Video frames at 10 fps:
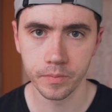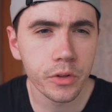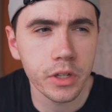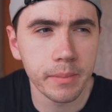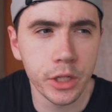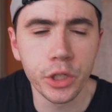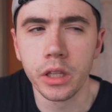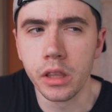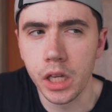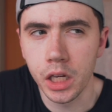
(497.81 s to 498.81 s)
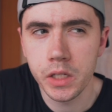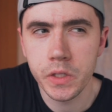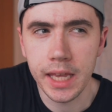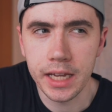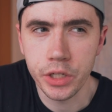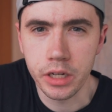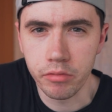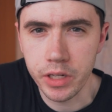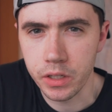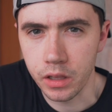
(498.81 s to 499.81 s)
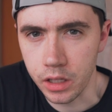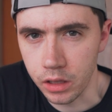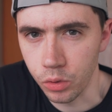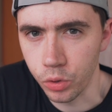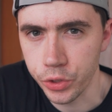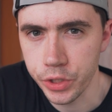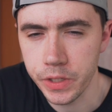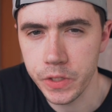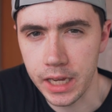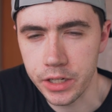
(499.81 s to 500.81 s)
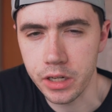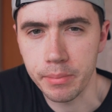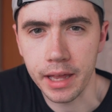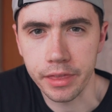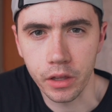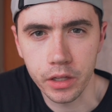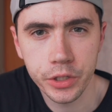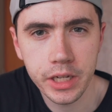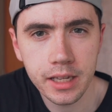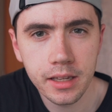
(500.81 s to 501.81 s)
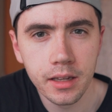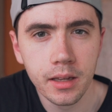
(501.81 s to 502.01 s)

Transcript: I'll also mention that Sketchy recently launched Sketchy Pathology,